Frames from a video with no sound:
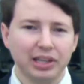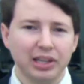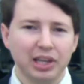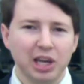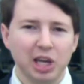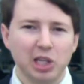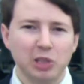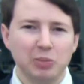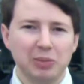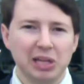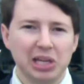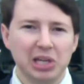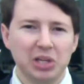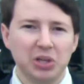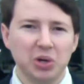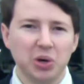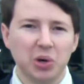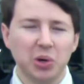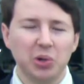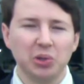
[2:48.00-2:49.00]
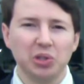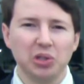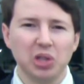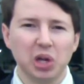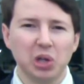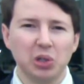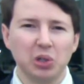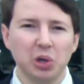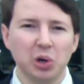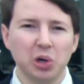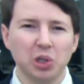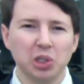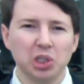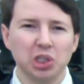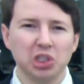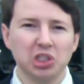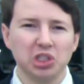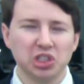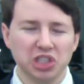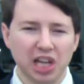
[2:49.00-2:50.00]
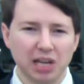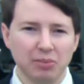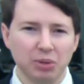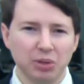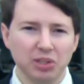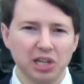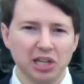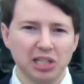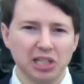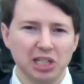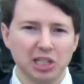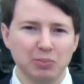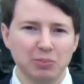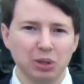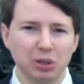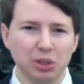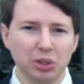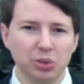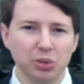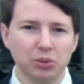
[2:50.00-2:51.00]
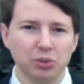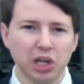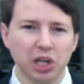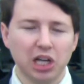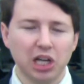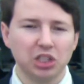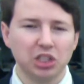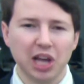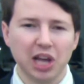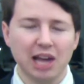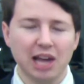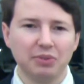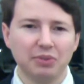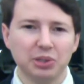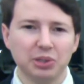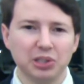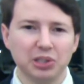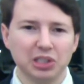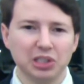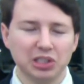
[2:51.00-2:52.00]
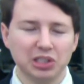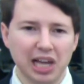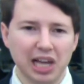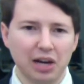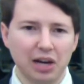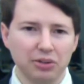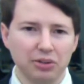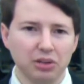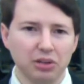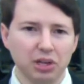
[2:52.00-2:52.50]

It's being called the largest simultaneous balloon launch ever in the South.